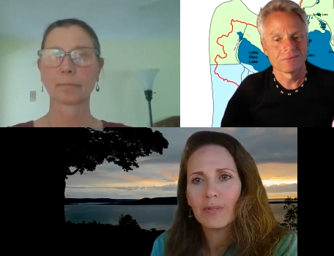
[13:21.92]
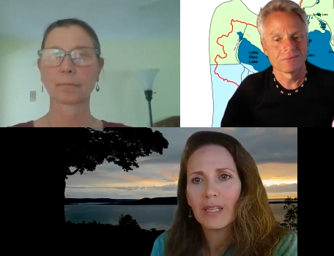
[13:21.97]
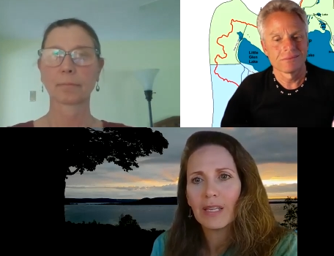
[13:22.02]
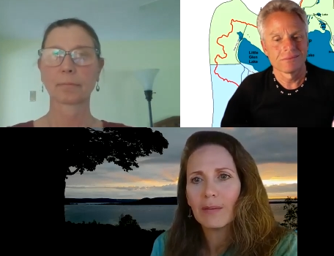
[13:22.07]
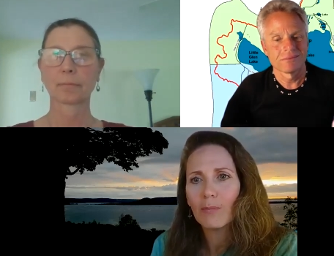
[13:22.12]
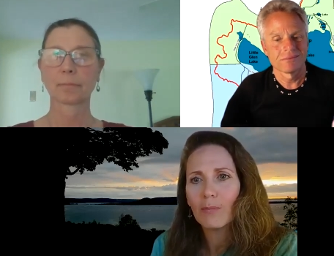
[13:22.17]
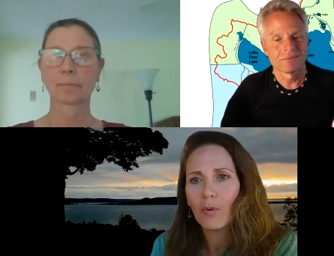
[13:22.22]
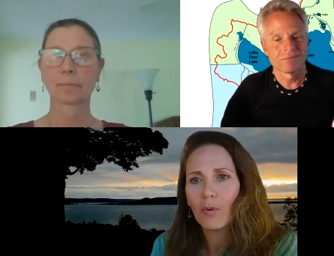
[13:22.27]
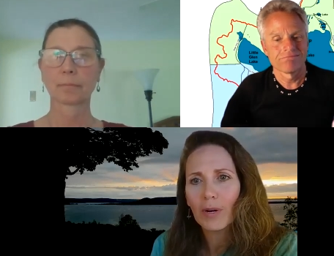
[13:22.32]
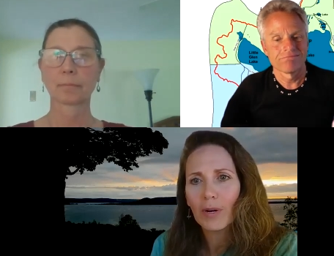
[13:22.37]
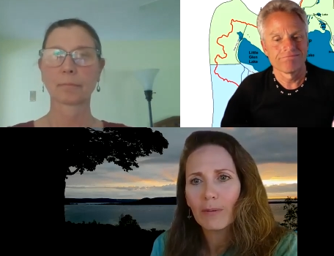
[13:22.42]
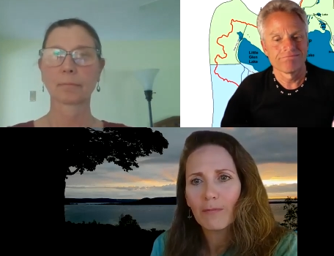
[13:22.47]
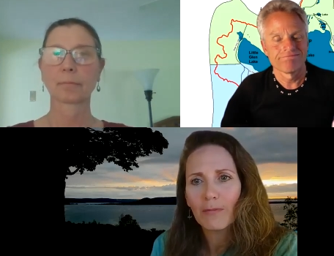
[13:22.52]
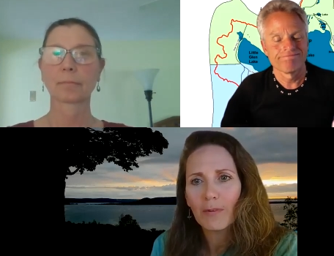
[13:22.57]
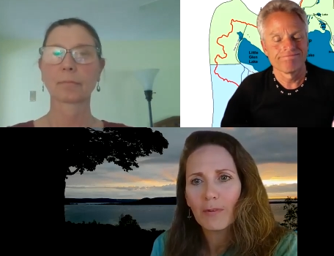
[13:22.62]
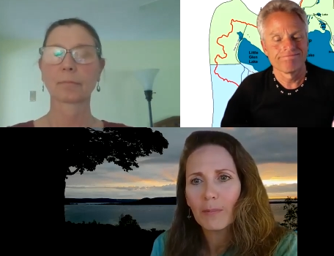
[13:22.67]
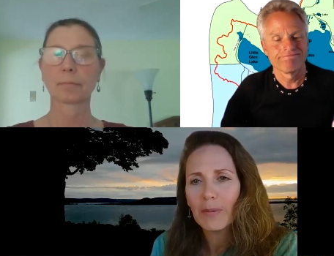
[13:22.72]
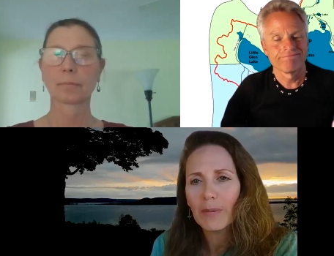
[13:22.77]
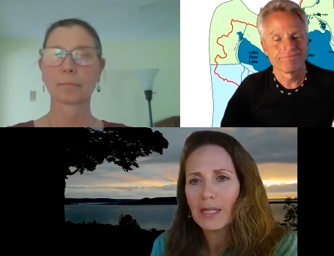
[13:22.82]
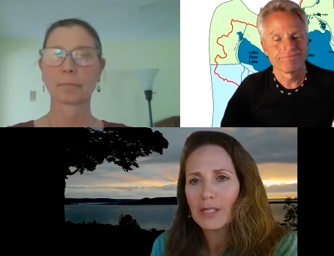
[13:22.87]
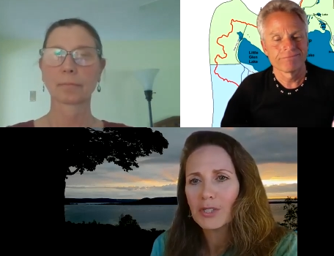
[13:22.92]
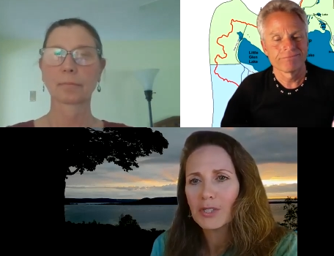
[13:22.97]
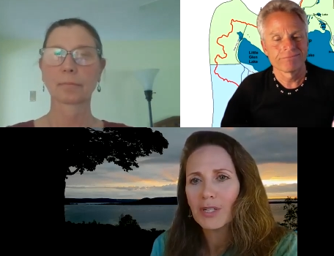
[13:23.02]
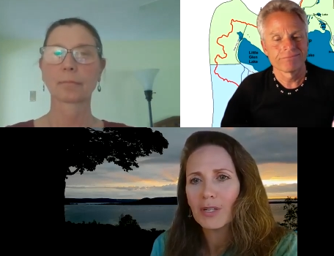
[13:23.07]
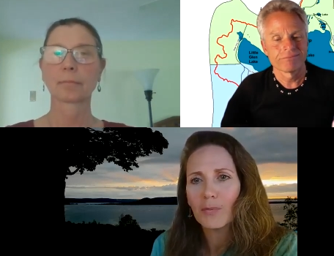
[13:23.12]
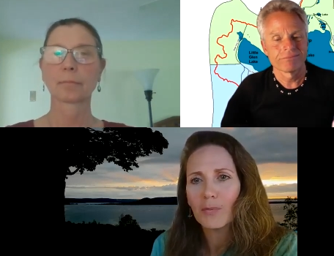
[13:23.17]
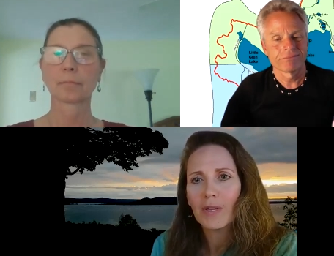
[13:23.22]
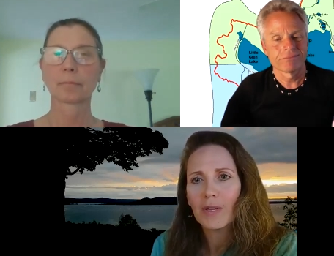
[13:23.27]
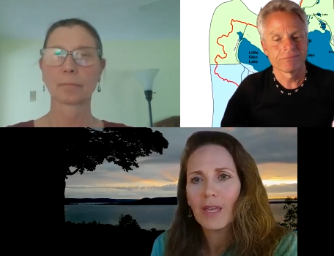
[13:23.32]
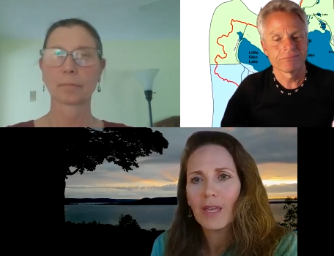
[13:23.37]
Speaker 1: get more information.
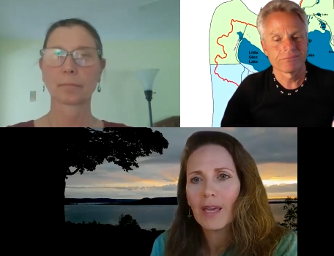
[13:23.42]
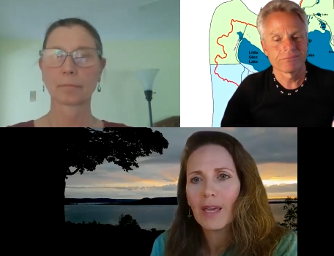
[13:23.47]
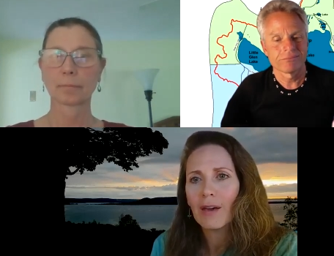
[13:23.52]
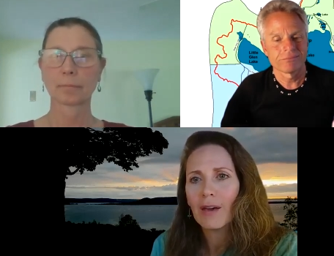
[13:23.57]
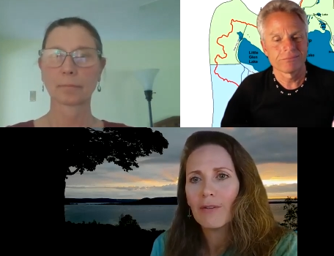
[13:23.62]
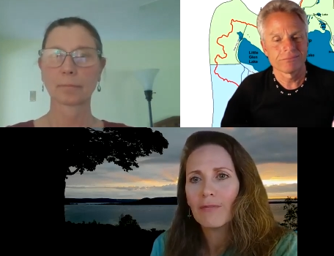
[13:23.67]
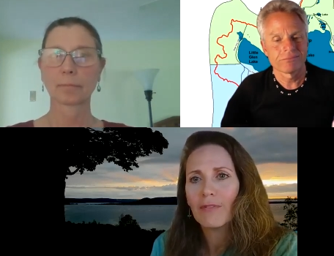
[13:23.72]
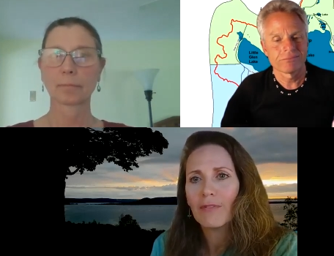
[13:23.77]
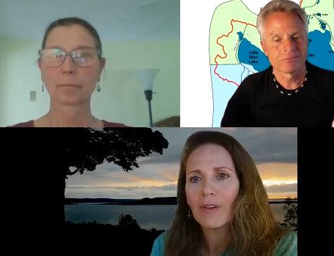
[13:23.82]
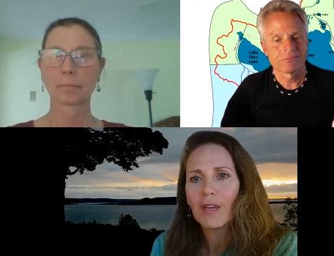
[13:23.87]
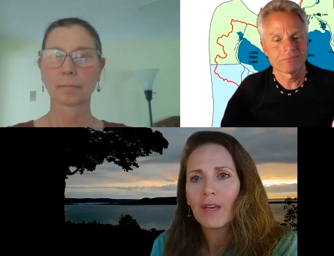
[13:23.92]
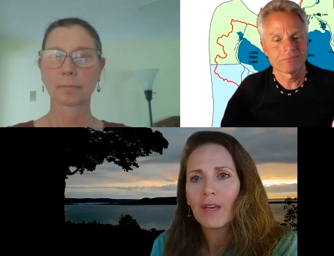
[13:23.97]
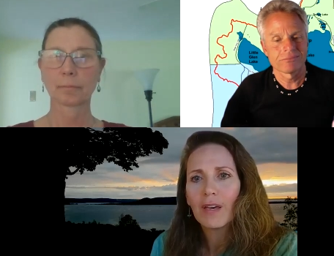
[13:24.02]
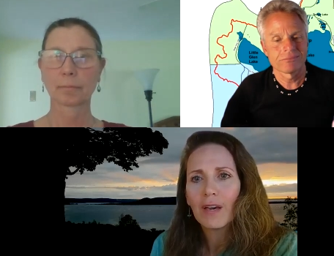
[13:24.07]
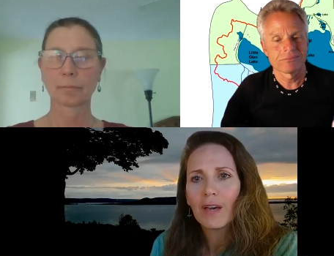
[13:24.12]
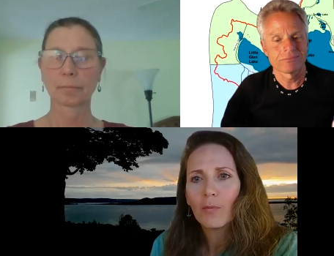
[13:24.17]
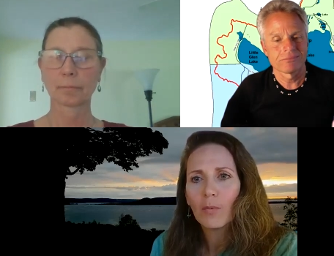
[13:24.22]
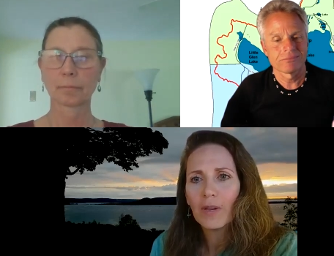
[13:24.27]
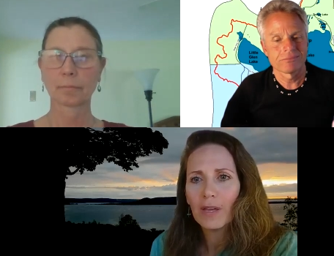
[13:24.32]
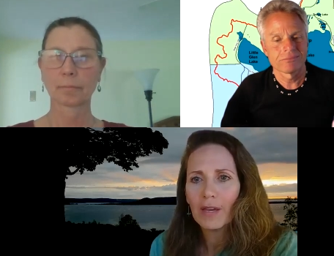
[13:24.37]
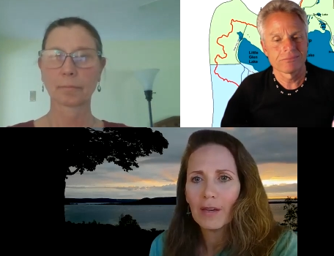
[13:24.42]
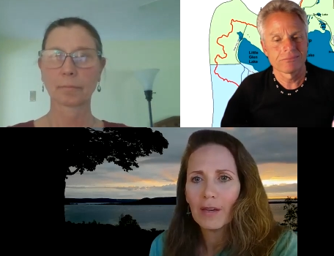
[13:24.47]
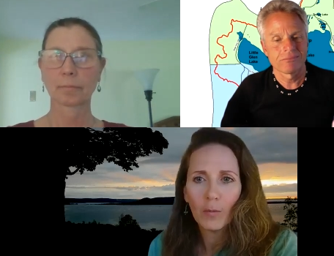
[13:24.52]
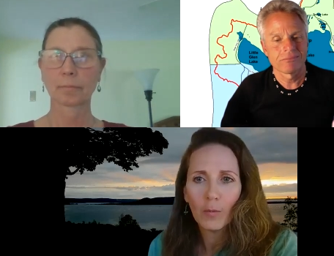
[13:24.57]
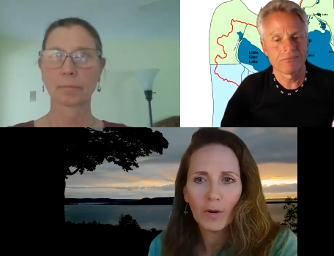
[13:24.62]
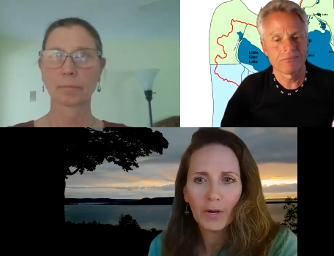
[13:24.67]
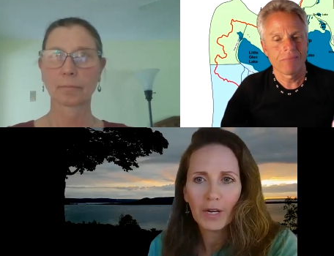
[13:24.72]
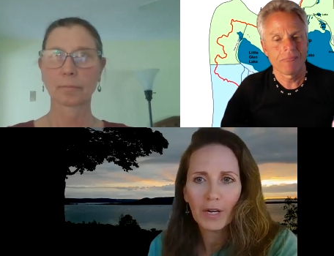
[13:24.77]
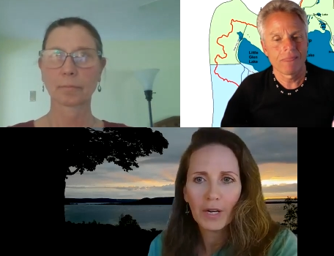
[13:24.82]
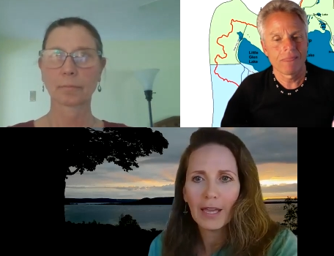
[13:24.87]
We have, we have,
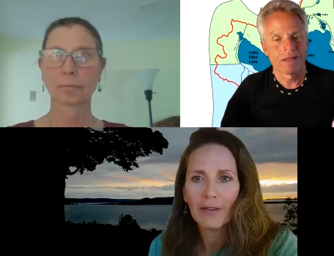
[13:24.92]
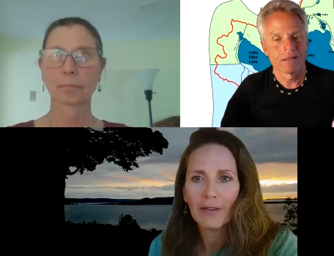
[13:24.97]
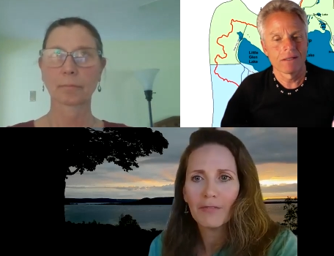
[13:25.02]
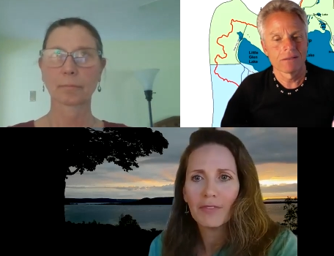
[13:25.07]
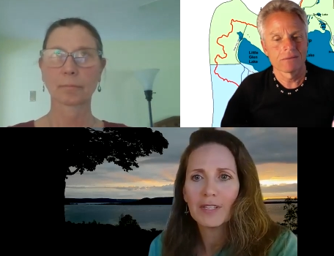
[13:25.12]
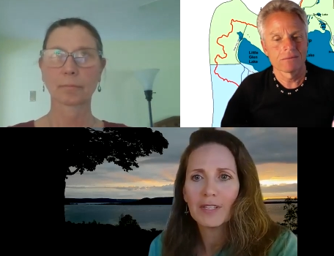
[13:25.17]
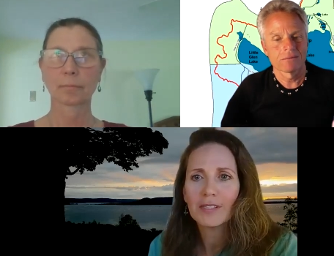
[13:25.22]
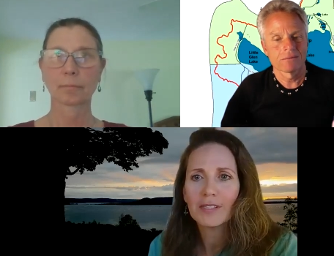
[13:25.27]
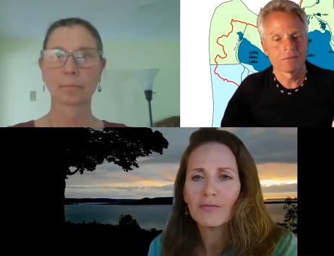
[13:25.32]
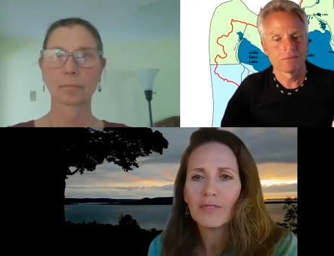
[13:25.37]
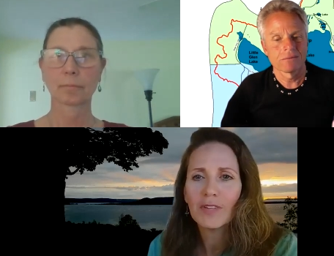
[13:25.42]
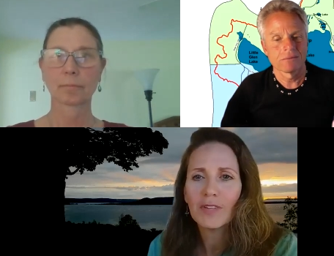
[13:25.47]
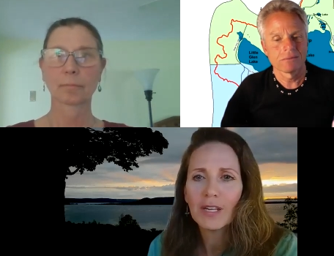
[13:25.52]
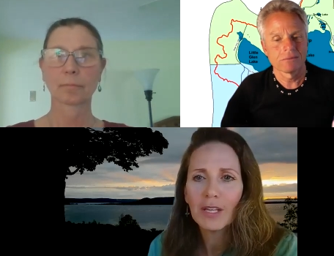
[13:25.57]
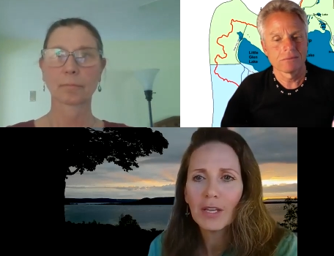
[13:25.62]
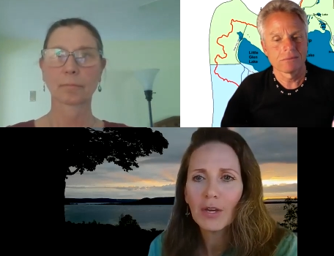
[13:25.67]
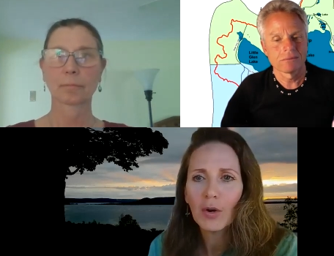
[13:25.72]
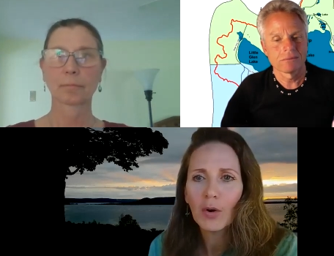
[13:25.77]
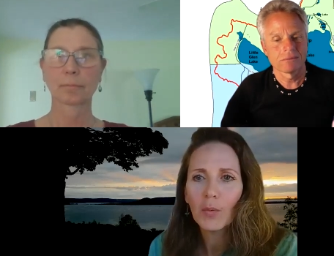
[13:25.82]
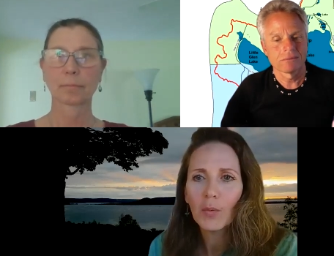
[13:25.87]
we're going to have this video.